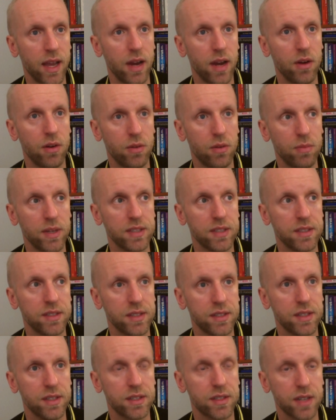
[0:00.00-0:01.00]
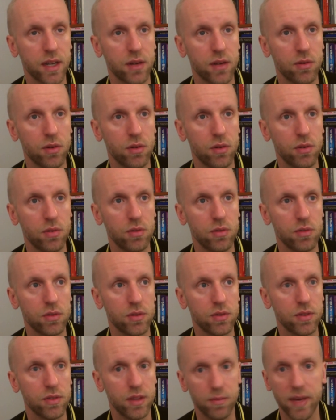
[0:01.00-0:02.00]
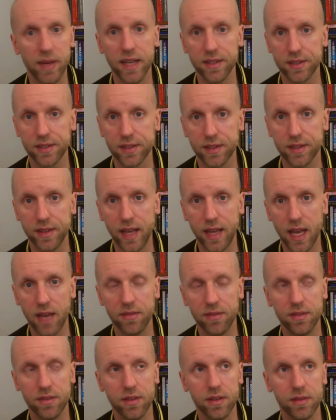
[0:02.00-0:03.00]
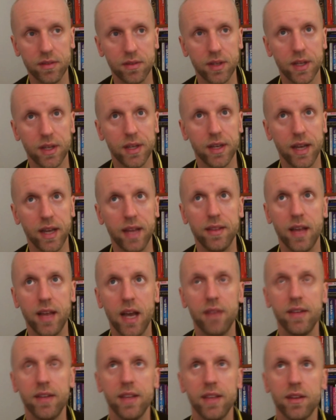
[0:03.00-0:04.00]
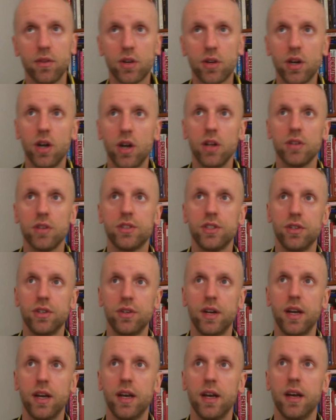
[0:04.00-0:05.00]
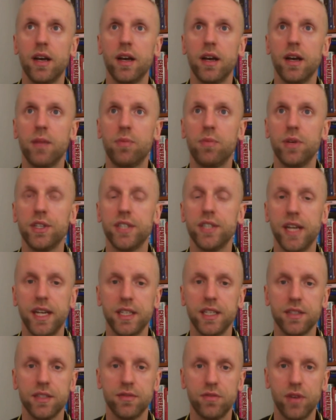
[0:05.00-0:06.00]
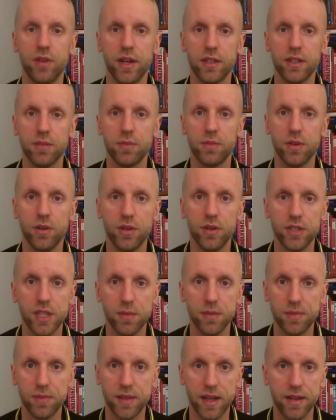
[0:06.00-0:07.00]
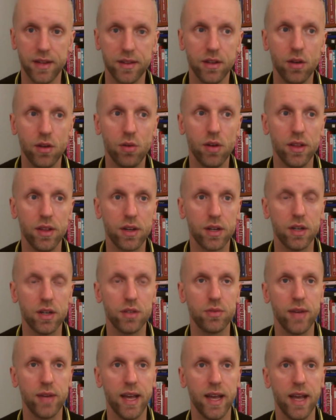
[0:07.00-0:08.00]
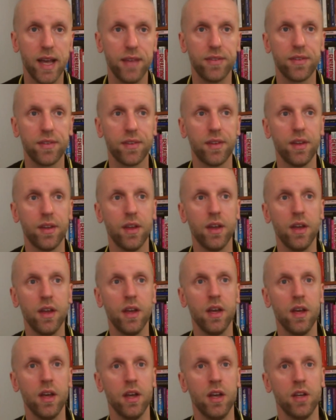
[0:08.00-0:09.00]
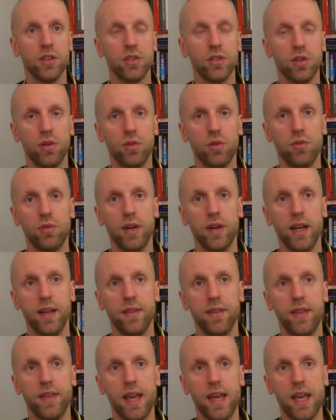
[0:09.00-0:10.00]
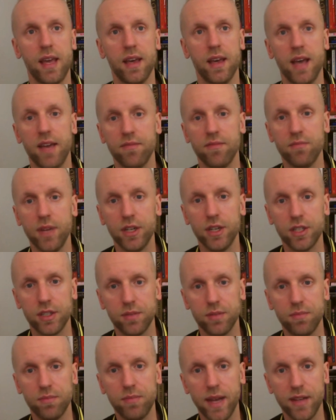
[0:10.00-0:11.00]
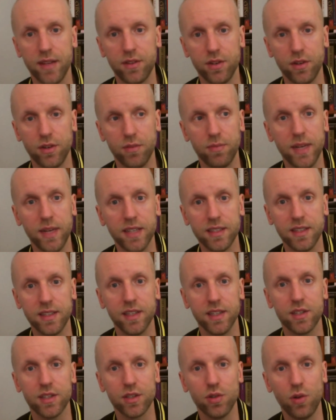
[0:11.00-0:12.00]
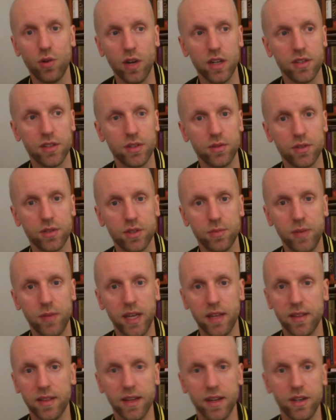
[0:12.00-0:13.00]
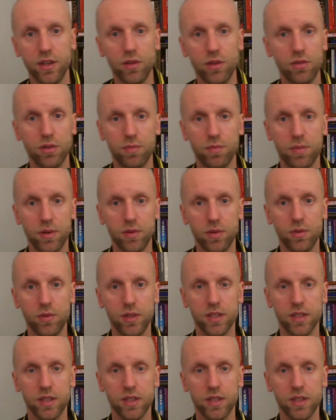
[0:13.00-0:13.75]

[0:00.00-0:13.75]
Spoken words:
businesses can grow the best. They have in their culture appreciation for entrepreneurship that no other country has. So they have much better business soil, so to speak, than Europe, who